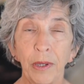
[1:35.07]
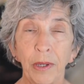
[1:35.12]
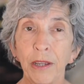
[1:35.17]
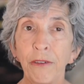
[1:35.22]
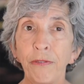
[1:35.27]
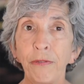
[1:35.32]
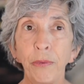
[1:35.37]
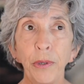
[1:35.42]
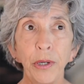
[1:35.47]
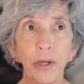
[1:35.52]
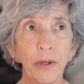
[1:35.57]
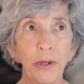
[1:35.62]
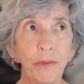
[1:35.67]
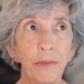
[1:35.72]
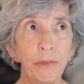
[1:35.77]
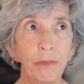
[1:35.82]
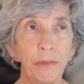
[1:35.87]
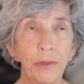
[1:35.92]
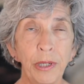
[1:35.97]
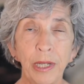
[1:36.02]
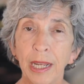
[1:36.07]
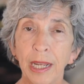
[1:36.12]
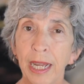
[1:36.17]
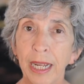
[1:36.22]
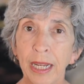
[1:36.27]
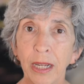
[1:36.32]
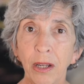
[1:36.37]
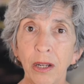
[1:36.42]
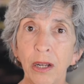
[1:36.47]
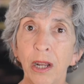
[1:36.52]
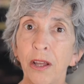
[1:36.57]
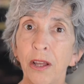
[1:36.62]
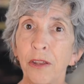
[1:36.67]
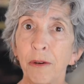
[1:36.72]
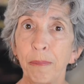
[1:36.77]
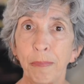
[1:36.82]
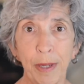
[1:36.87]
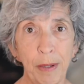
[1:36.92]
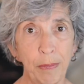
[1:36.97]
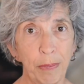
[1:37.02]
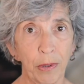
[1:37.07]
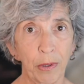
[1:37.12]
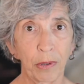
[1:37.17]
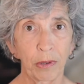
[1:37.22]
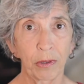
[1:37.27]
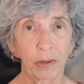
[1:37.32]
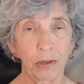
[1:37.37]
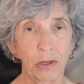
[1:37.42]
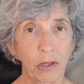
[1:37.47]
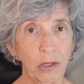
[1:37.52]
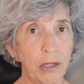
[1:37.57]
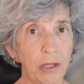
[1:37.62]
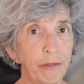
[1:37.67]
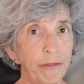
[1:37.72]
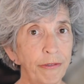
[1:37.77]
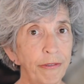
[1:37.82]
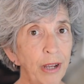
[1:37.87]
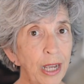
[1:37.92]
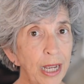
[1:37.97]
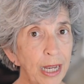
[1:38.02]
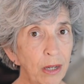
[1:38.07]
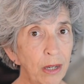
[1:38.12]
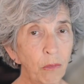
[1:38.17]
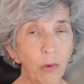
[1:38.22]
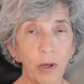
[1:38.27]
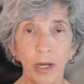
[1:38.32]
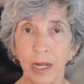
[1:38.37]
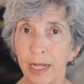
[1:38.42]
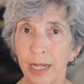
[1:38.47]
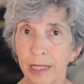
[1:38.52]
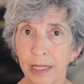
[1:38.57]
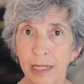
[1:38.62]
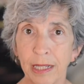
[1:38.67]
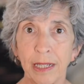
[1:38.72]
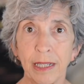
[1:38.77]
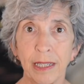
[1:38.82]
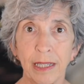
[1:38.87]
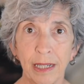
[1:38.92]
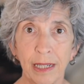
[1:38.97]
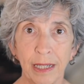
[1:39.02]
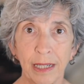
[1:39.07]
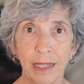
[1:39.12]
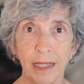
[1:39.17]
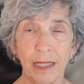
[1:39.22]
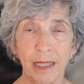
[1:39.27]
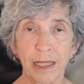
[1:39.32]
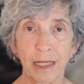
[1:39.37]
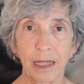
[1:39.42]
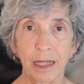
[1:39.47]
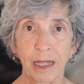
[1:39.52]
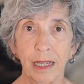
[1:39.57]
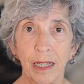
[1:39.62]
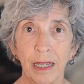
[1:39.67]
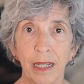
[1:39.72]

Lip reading: If we're relying on other people to define what excellence is,